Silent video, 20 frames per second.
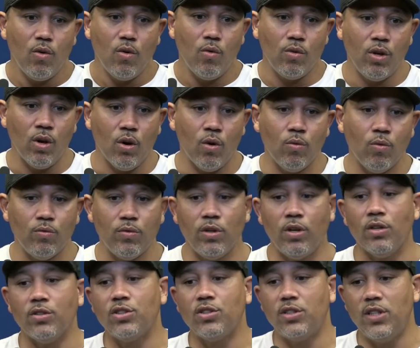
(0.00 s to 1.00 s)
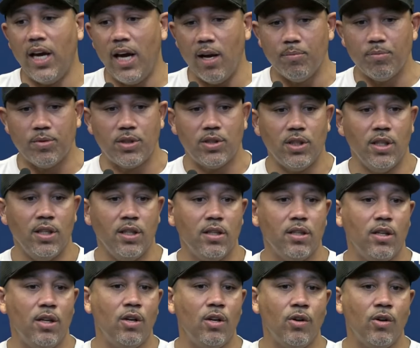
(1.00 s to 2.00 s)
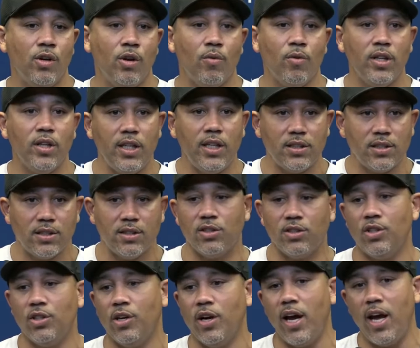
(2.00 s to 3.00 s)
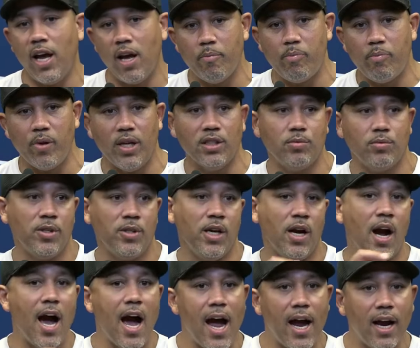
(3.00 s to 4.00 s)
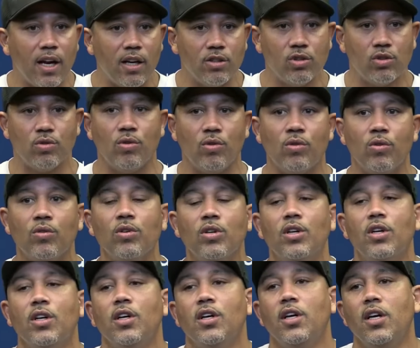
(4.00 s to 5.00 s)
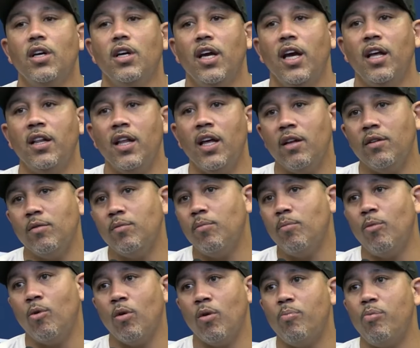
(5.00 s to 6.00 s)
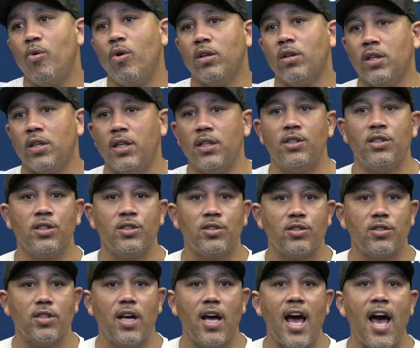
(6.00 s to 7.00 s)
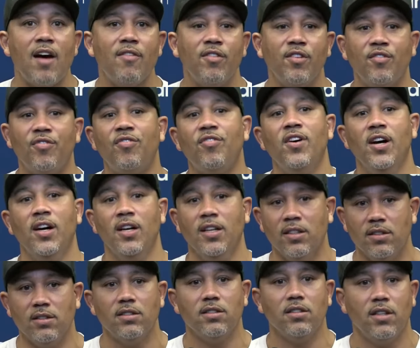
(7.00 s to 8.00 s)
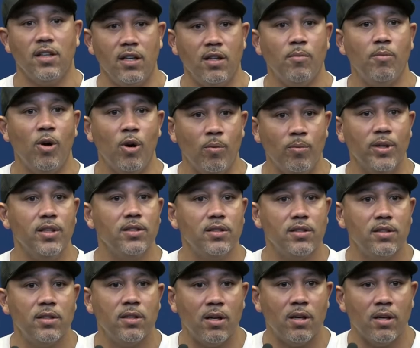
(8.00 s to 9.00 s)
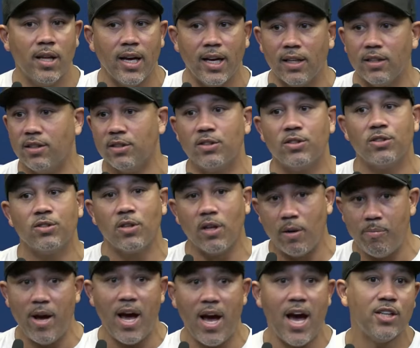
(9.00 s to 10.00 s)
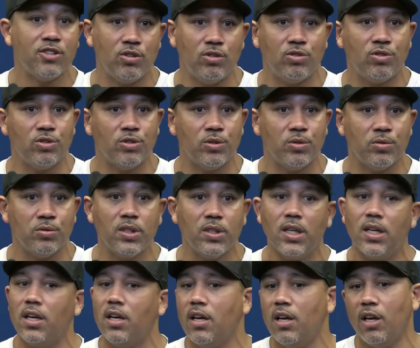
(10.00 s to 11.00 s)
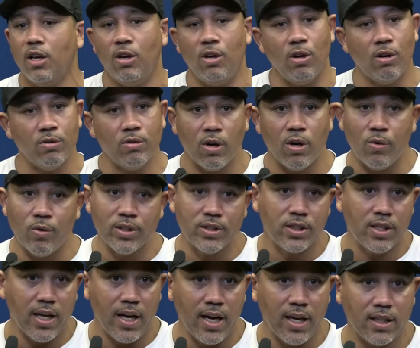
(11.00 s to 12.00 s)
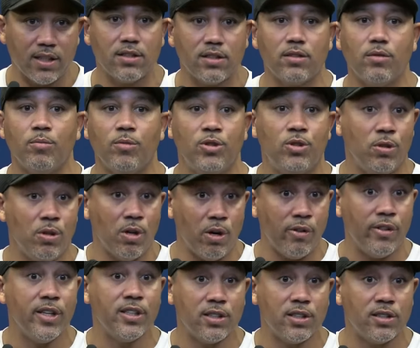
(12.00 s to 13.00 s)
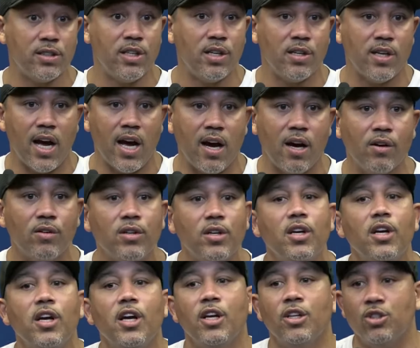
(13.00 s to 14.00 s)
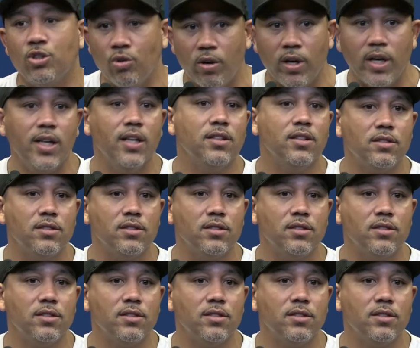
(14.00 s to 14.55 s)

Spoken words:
you know, your steps and, you know, your releases and your hand placement, your eye control, and then more importantly, just having fun in the moment. You know, like, this is going to pass you soon. You don't know what's next, but you know this is here now. Enjoy it.